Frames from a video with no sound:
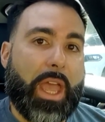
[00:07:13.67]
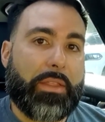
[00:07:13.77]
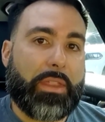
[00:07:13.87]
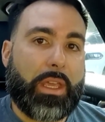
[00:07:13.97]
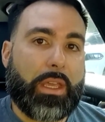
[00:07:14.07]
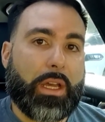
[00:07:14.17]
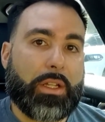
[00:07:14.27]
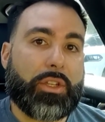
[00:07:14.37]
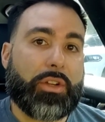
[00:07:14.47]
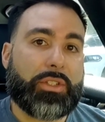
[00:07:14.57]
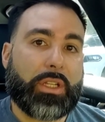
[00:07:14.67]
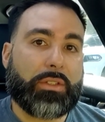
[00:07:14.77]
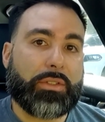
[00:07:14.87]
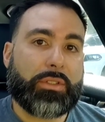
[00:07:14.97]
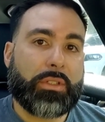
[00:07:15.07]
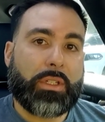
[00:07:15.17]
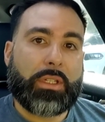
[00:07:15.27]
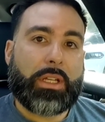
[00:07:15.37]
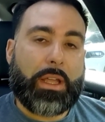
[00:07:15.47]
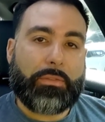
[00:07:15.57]
And the turn signals,
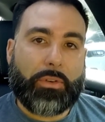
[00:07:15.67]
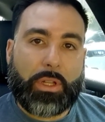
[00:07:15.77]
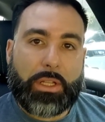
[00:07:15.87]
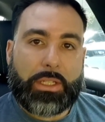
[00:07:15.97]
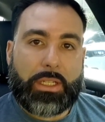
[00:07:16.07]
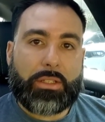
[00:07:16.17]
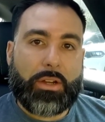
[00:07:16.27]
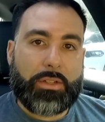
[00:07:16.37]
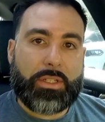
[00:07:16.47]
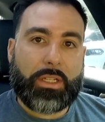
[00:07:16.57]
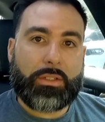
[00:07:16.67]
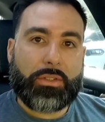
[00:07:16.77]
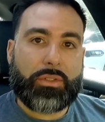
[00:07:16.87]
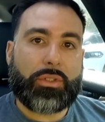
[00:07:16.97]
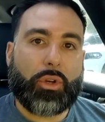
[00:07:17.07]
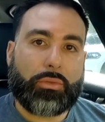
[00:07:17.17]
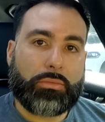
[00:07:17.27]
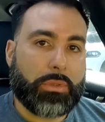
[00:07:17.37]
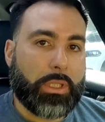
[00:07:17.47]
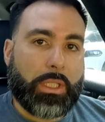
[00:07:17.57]
full LED turn signals, no
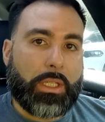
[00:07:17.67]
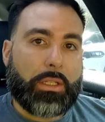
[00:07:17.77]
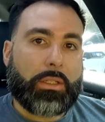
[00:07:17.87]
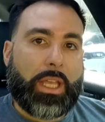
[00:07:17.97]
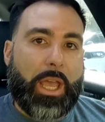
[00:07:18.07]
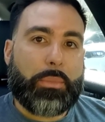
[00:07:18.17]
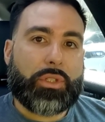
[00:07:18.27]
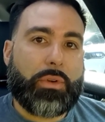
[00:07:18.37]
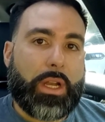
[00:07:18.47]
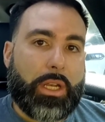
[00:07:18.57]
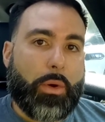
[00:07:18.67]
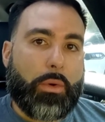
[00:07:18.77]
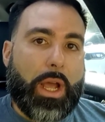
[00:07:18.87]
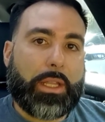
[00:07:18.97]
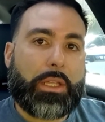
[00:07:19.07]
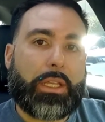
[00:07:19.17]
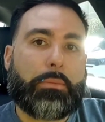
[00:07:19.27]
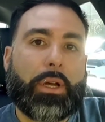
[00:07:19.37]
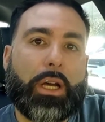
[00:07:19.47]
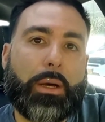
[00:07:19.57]
canvas ready, no
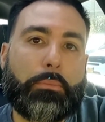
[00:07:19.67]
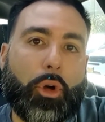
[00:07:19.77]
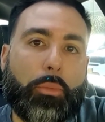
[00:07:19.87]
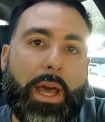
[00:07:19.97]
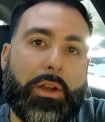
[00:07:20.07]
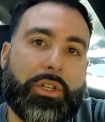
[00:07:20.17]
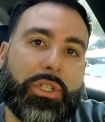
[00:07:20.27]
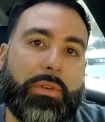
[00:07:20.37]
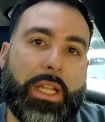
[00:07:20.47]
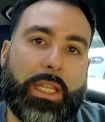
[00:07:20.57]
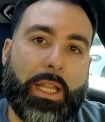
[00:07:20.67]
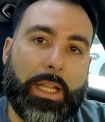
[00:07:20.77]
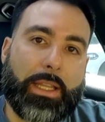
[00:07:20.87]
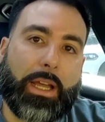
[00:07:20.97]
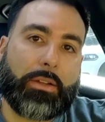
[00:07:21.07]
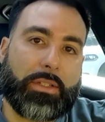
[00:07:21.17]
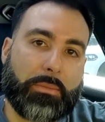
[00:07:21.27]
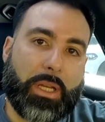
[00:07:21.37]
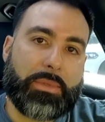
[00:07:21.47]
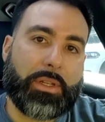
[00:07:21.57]
LED bulb outages or anything like that, because
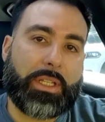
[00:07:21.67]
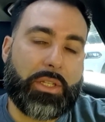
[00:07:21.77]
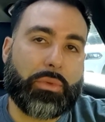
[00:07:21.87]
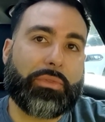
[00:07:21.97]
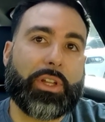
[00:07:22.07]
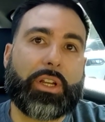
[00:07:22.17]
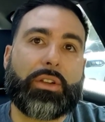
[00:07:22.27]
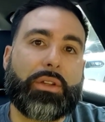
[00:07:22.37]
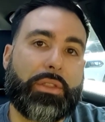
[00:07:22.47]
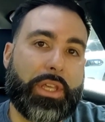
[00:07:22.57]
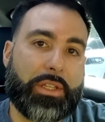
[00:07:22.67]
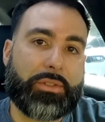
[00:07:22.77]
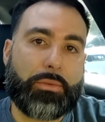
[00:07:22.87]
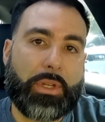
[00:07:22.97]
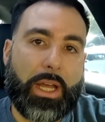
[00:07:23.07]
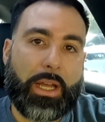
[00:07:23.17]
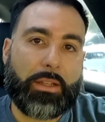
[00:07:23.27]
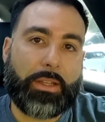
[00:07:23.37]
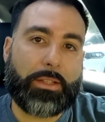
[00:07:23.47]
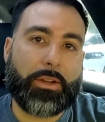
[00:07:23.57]
sometimes LEDs will flicker. These do
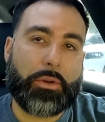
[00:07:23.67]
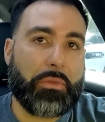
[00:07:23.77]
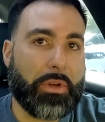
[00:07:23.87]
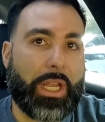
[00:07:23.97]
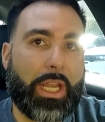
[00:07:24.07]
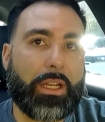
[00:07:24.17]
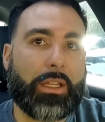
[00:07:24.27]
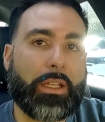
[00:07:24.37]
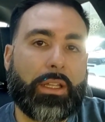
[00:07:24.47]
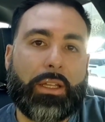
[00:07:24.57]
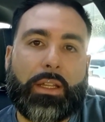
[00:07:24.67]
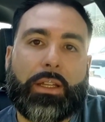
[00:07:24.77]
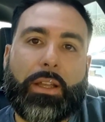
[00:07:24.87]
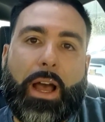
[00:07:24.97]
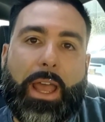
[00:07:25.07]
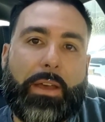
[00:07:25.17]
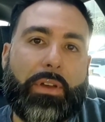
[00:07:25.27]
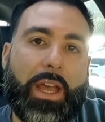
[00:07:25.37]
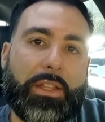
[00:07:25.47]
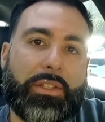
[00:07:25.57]
not. They don't overheat. I have
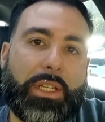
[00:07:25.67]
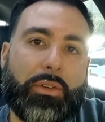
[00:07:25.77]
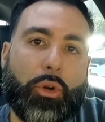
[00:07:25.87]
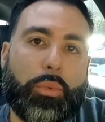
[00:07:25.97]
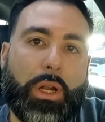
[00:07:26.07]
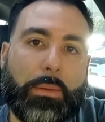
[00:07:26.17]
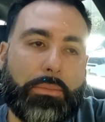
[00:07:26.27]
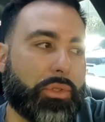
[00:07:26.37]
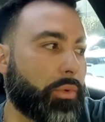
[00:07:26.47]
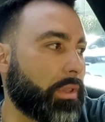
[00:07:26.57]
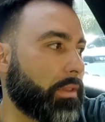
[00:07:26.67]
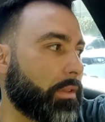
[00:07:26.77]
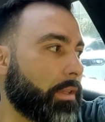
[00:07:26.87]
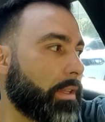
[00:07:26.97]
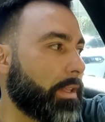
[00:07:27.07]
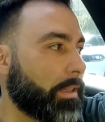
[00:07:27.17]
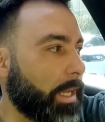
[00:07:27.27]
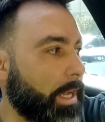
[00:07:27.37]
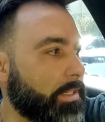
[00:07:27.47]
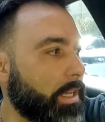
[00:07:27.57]
had zero problems with,
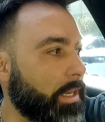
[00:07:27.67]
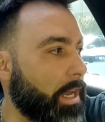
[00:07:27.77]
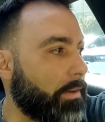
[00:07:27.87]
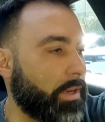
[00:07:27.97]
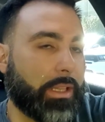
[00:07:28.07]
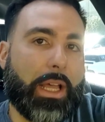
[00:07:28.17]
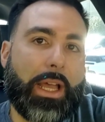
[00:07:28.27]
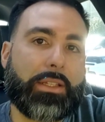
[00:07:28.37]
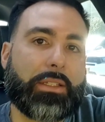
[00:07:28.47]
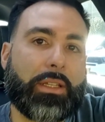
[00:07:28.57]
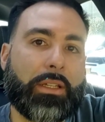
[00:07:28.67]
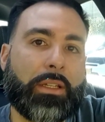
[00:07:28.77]
like I said, every last